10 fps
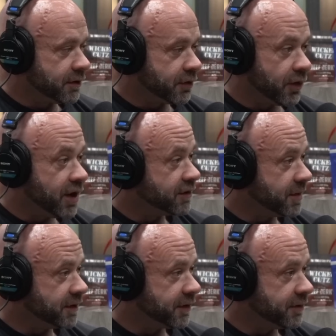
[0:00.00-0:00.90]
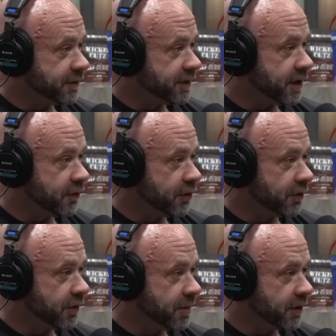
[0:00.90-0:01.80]
garage basically in South Florida
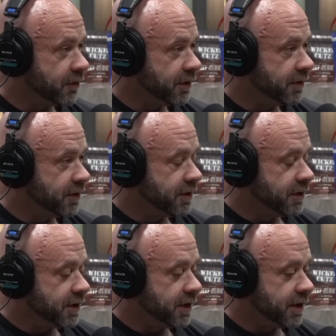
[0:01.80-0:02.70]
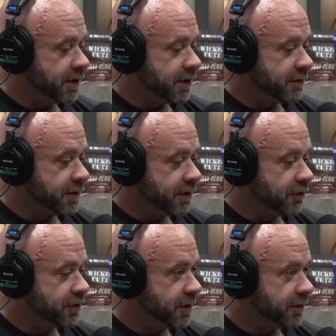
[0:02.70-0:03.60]
way back when, and they grew up
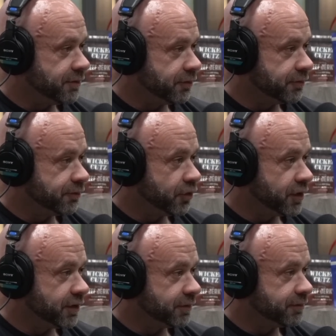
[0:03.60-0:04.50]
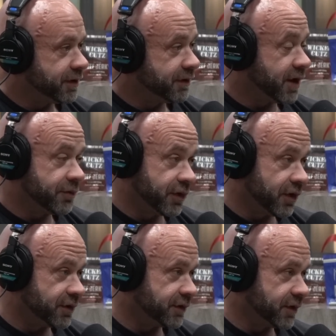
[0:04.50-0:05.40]
to be one of the top 3
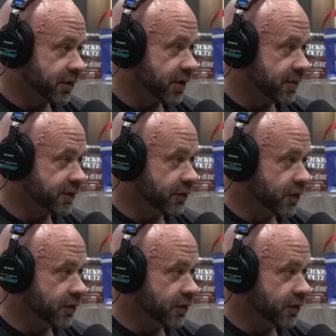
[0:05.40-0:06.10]
largest supplement companies in the world.